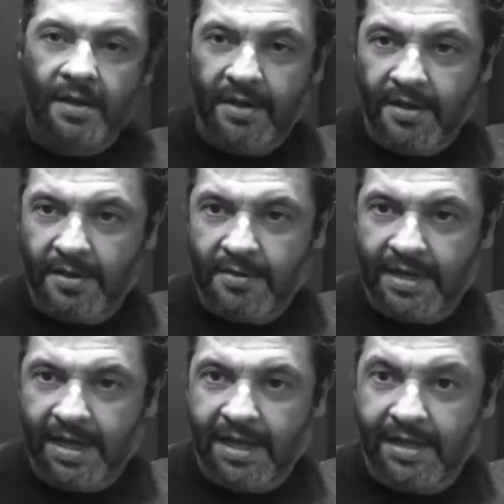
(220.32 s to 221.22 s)
Oh
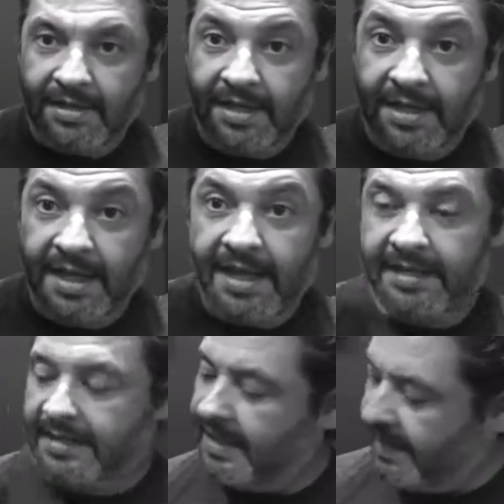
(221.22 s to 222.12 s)
yeah, look at that.
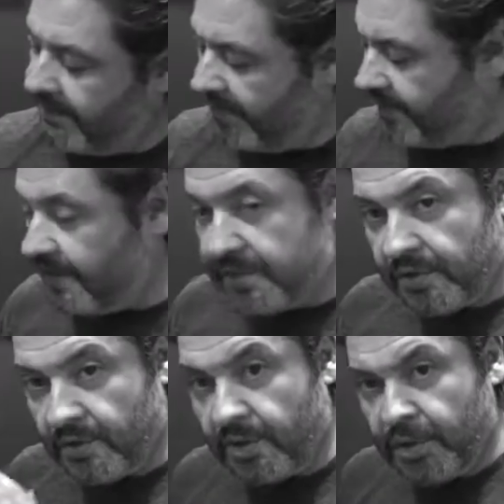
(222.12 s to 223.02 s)
I have the
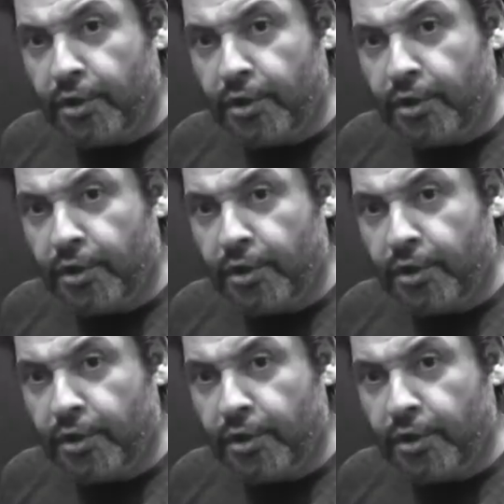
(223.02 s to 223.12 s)
official